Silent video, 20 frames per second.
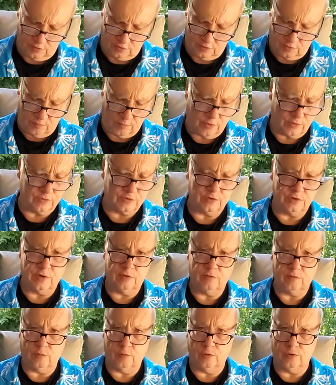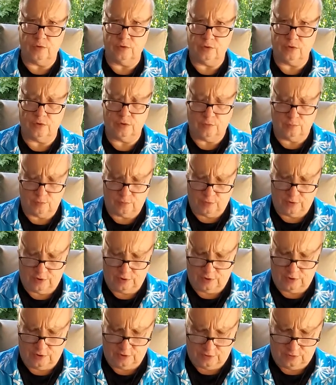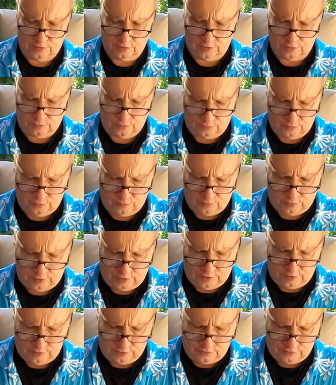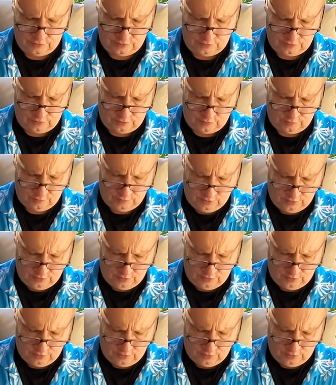it's almost inevitable you're gonna bring it into the relationship.